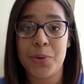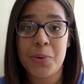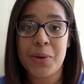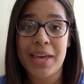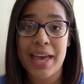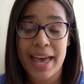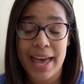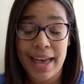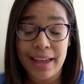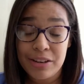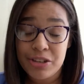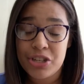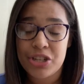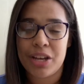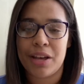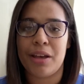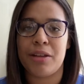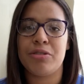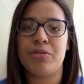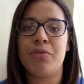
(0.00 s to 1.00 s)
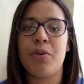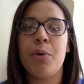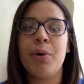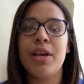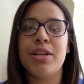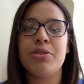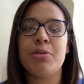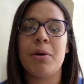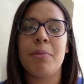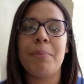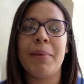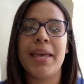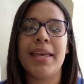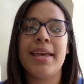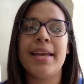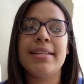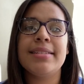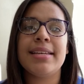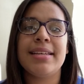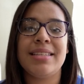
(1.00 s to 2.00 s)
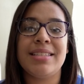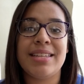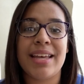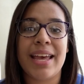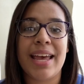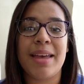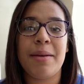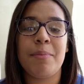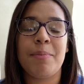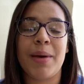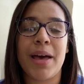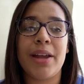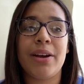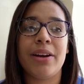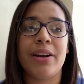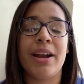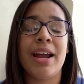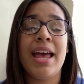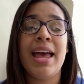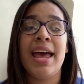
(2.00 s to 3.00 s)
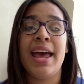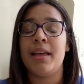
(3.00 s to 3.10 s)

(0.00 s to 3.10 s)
can change. Focus on making today better.